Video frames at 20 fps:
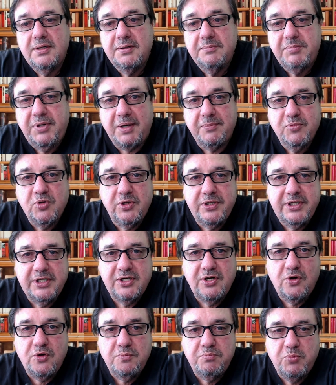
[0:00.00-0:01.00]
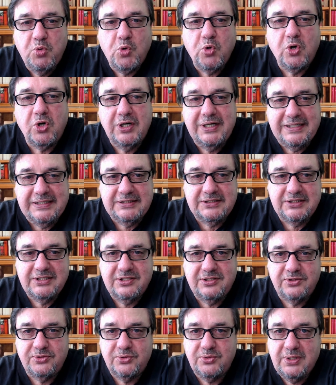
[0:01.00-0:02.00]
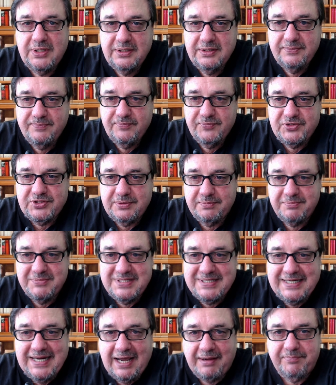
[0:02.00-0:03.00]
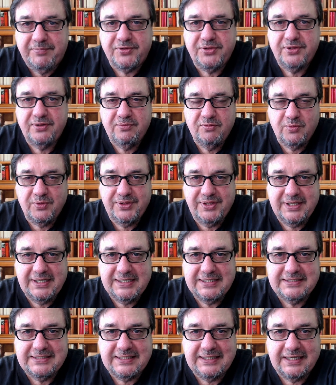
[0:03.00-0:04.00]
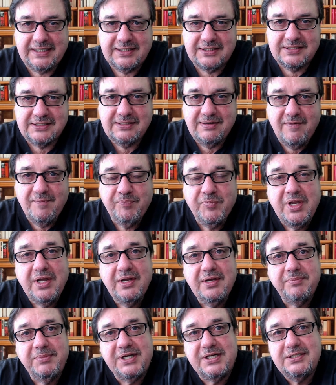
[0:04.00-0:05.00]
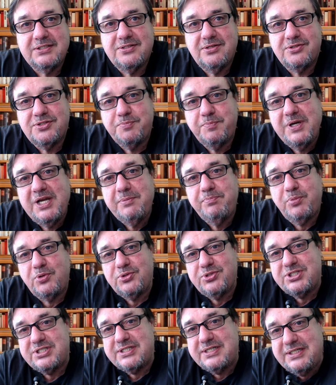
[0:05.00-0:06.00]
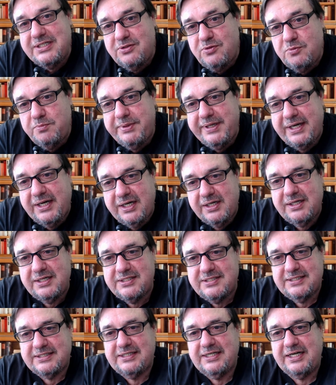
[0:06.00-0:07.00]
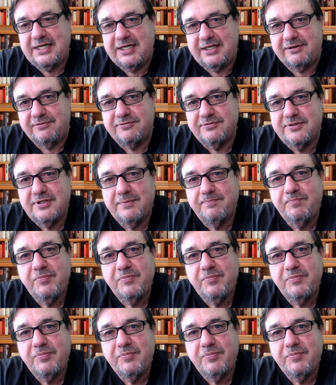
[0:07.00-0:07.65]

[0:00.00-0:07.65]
but I'm going to go more into some depth with these things, because there's people still being deceived.